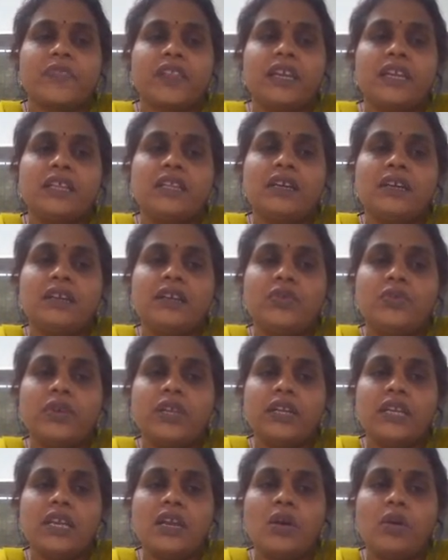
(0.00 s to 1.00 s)
It's a
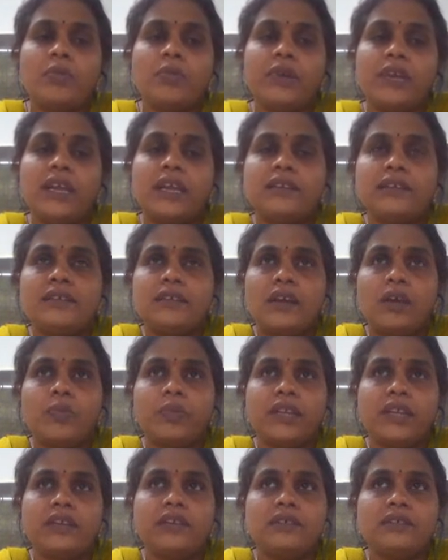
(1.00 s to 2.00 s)
unary
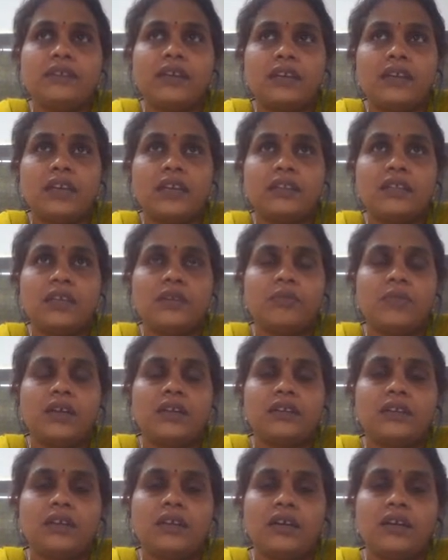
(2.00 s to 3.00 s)
operators are nothing
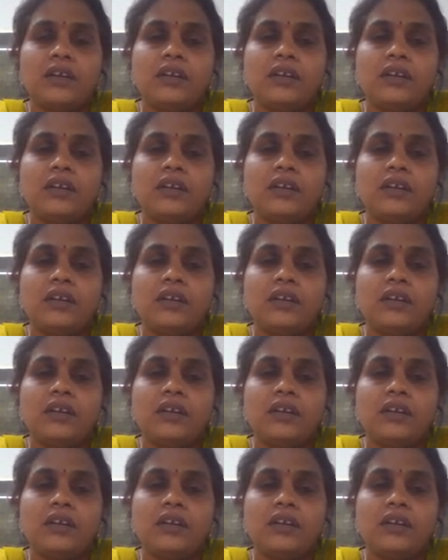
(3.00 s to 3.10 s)
but